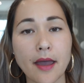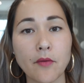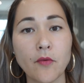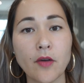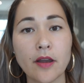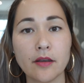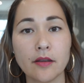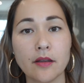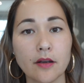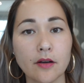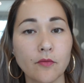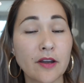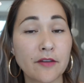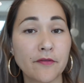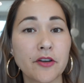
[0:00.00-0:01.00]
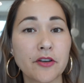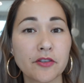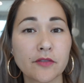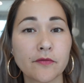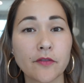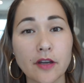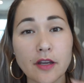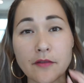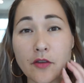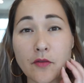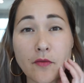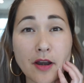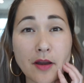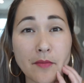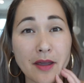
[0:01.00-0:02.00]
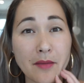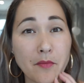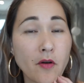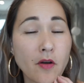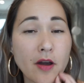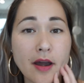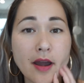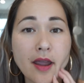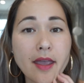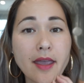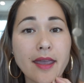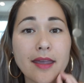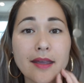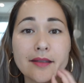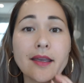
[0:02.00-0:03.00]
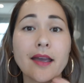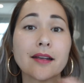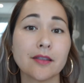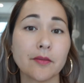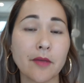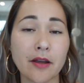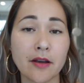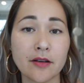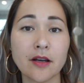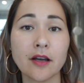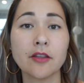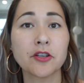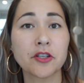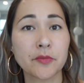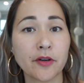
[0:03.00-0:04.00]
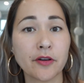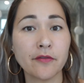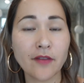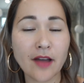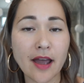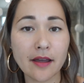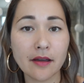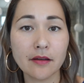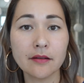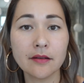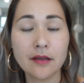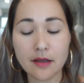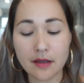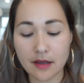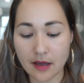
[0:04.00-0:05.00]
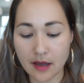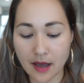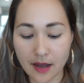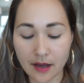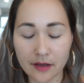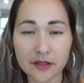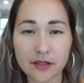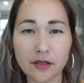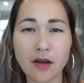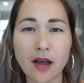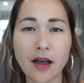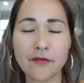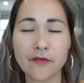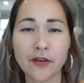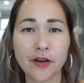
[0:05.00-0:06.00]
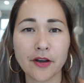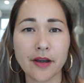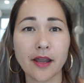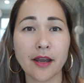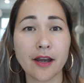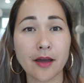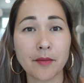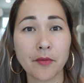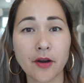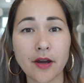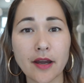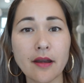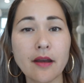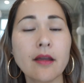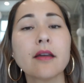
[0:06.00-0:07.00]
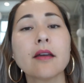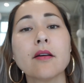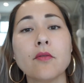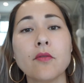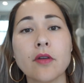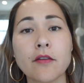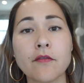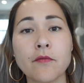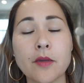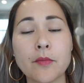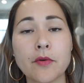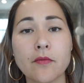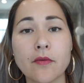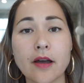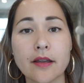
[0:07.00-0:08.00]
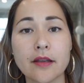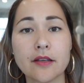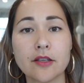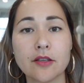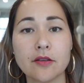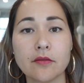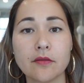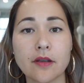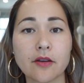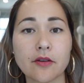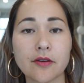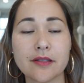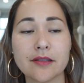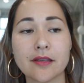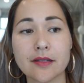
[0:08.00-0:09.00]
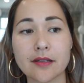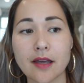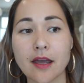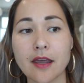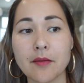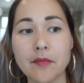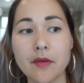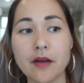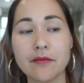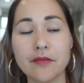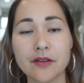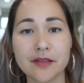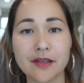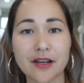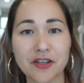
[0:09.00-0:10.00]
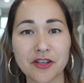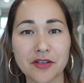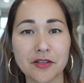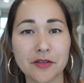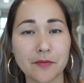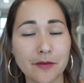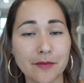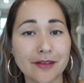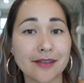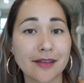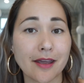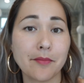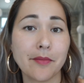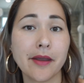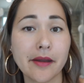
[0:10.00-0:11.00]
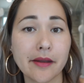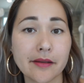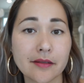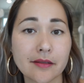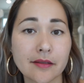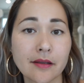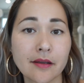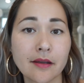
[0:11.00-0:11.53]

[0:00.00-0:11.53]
one, you know, one photo's free. If you want to buy more, it's X amount of dollars per file. I also offered an upgrade if people wanted to increase the time of their session to maybe 10 minutes